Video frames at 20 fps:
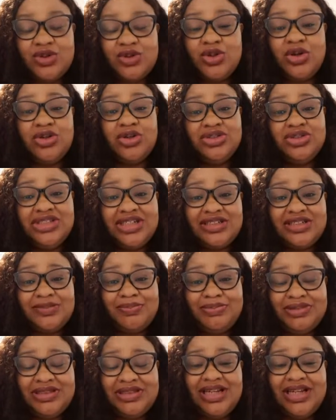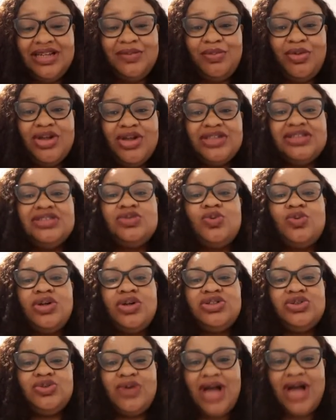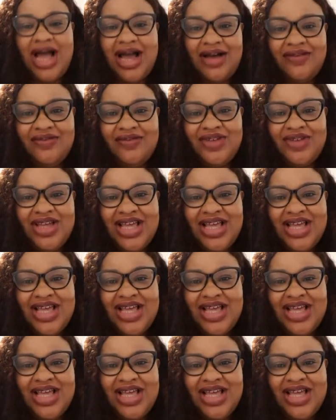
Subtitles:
So your unique selling point is what you have